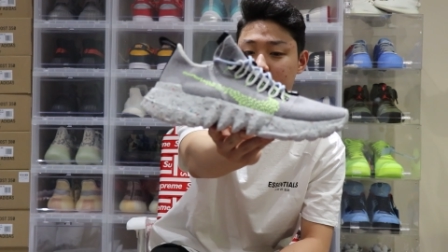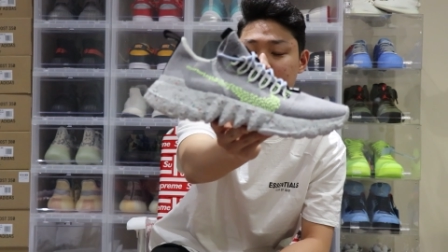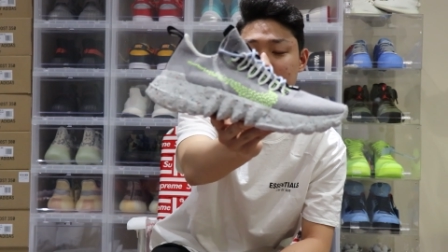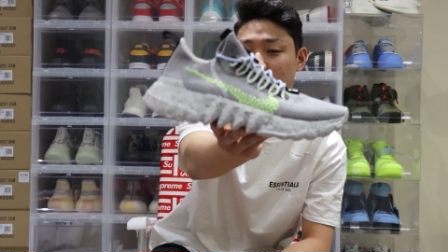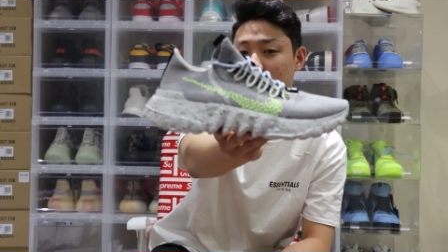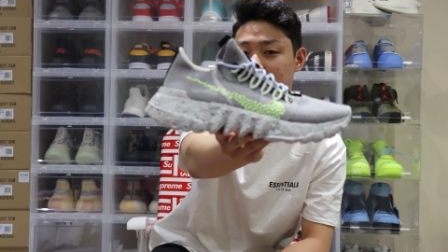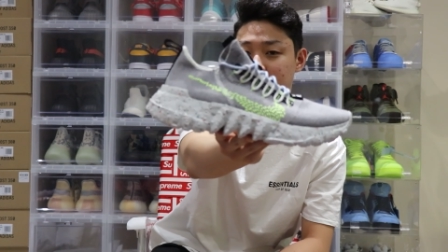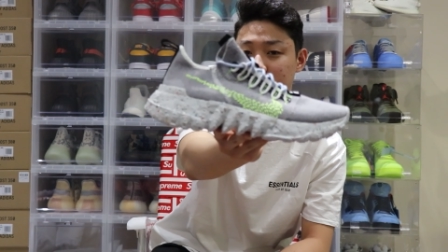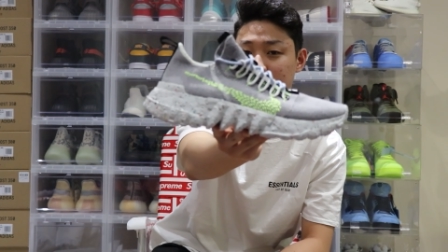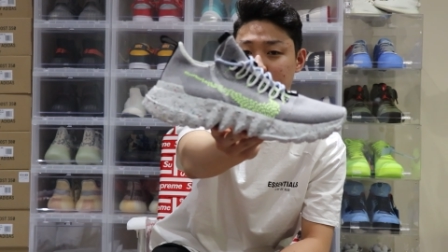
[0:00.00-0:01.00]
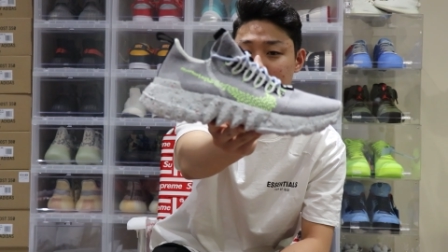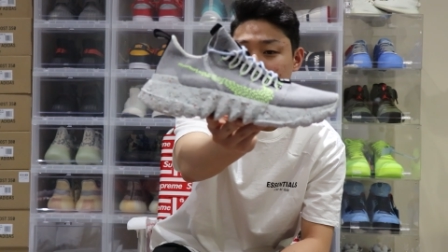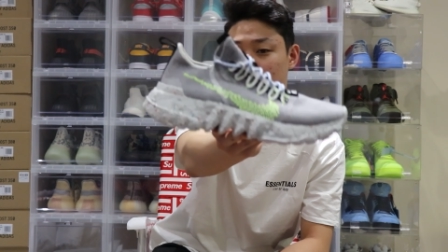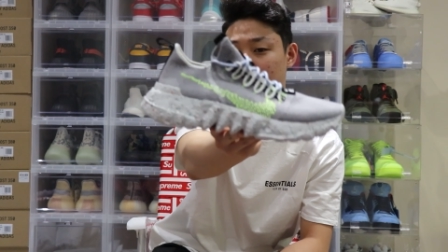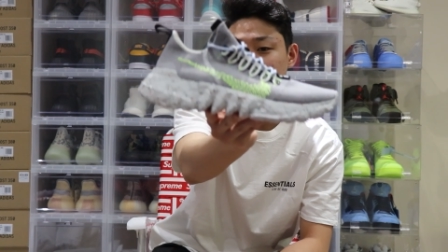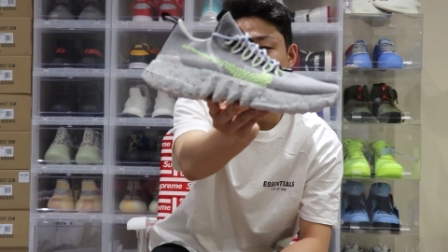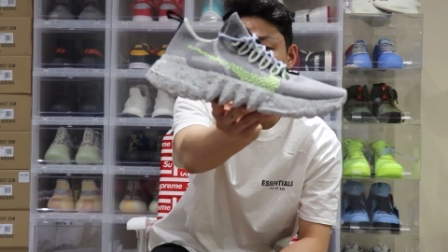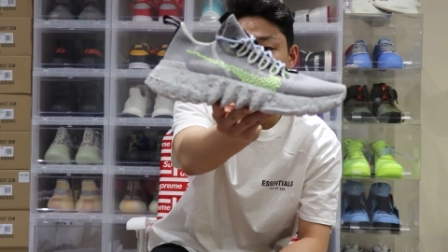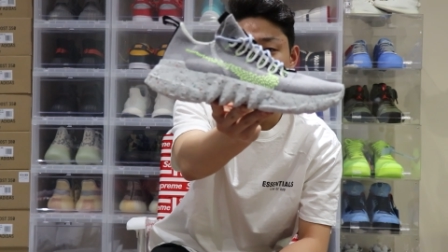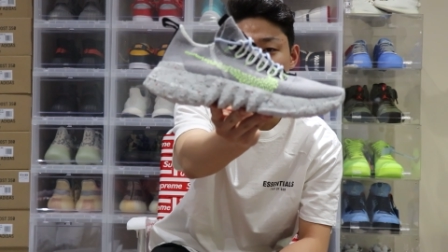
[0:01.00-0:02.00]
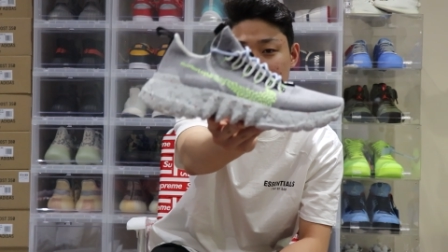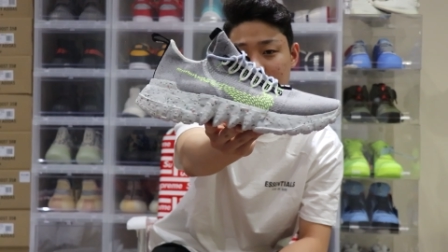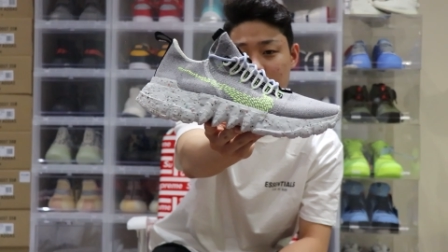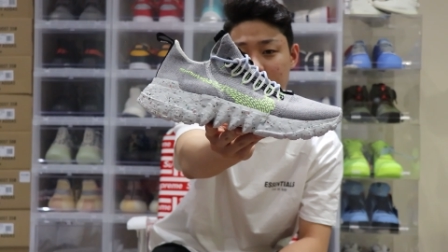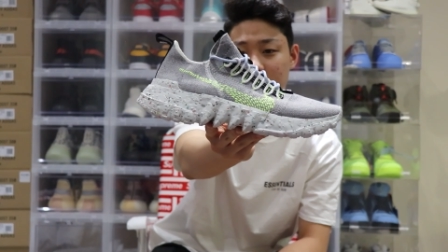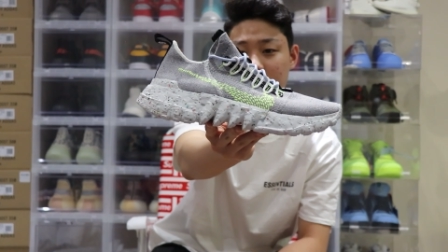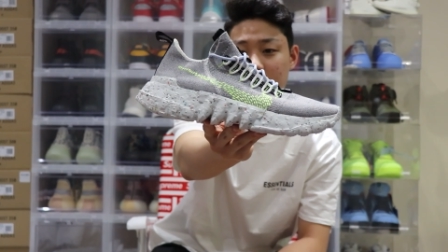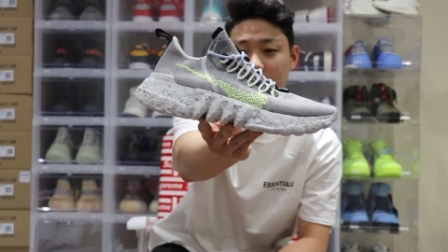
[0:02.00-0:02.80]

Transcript: Hippie ones in the Grey Volt colorway,